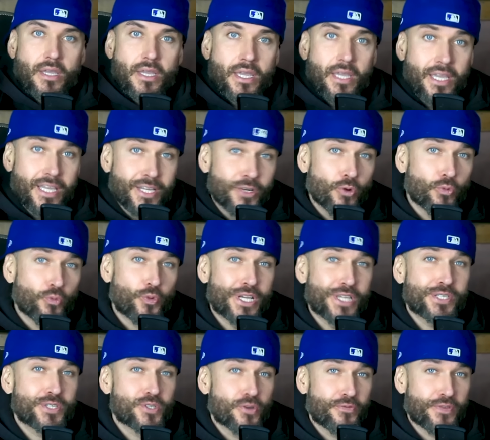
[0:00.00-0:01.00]
In a
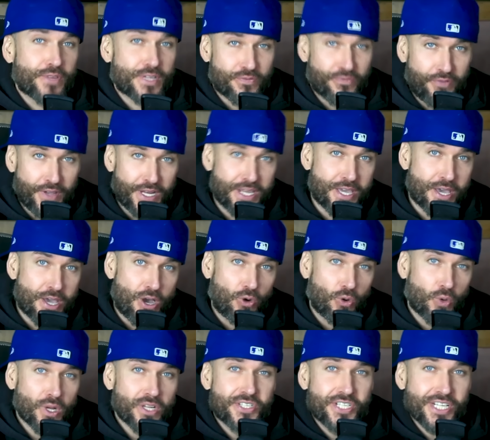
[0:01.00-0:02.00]
resurfaced
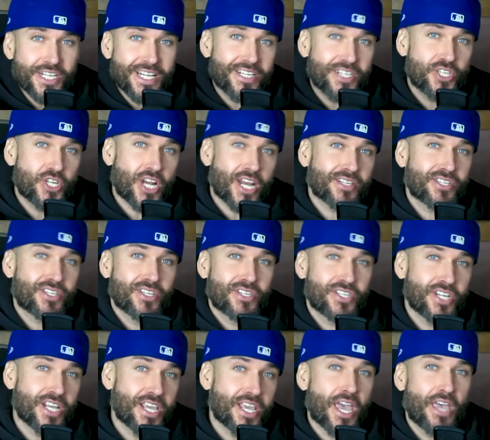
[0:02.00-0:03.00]
video, Diddy checks to
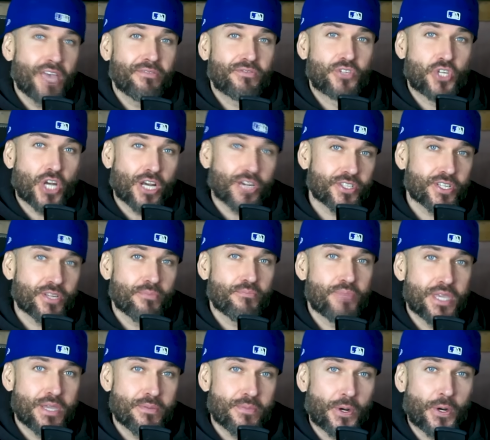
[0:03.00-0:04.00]
see if Justin
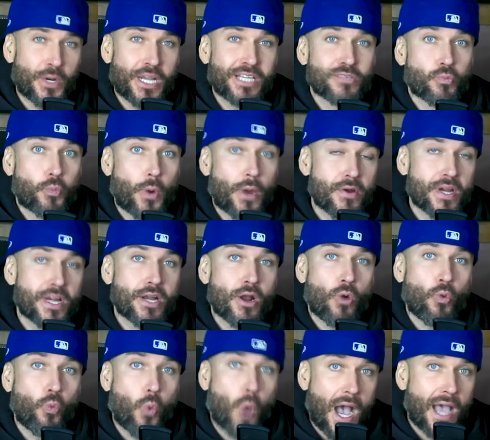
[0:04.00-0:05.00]
Bieber is wearing a
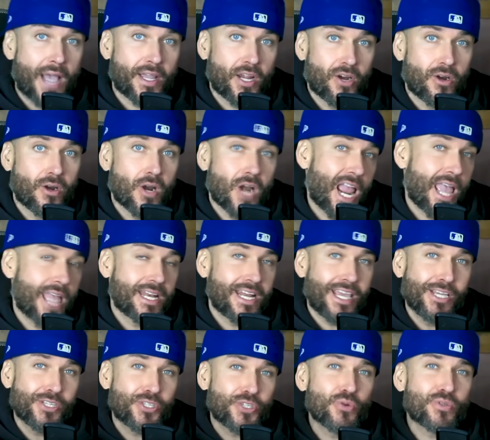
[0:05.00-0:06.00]
wire and
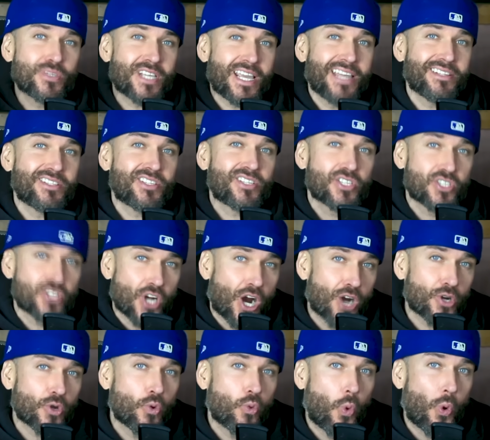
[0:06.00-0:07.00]
issues a
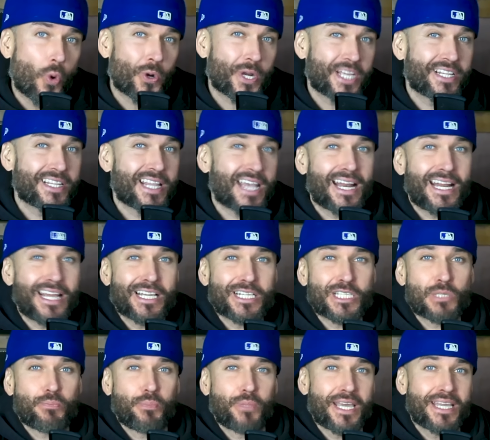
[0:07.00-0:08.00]
stark warning that
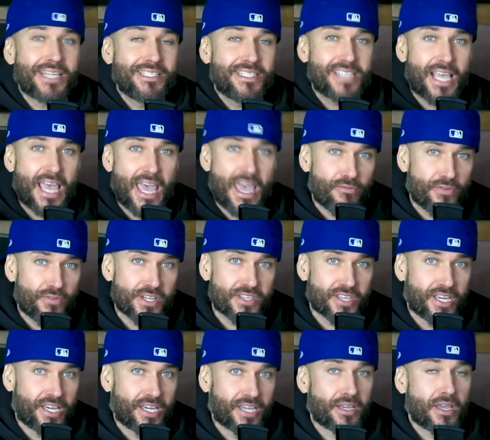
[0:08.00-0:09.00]
explains
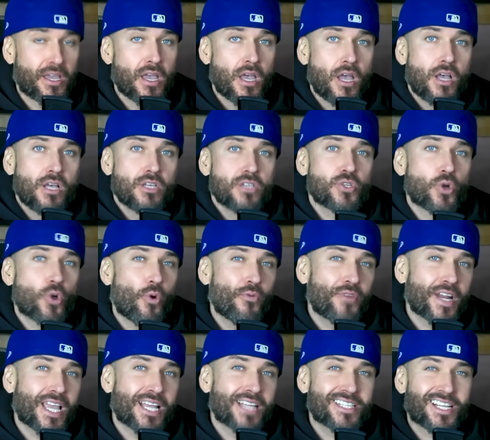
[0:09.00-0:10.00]
everything. So don't
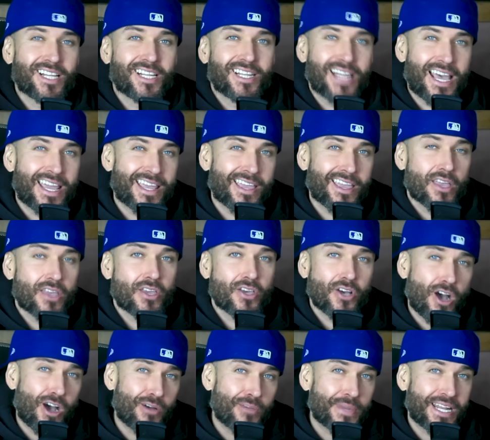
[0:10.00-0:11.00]
forget to like,
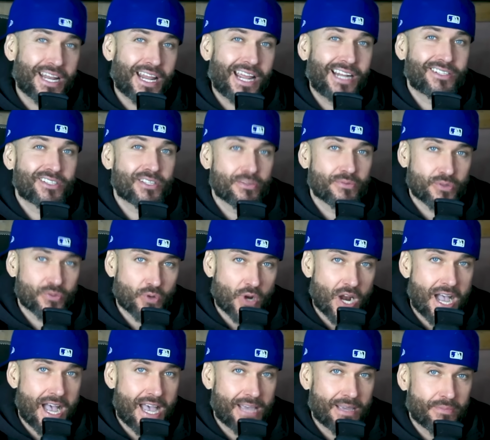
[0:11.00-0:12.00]
comment, and
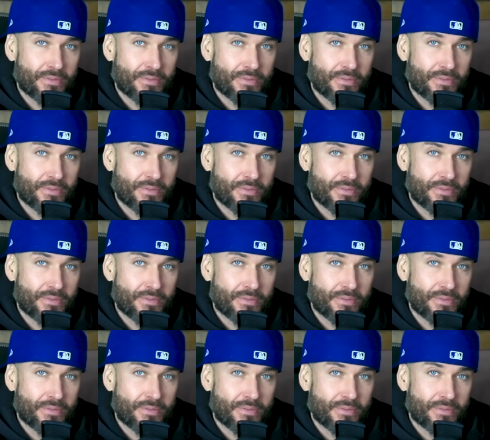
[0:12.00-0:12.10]
subscribe.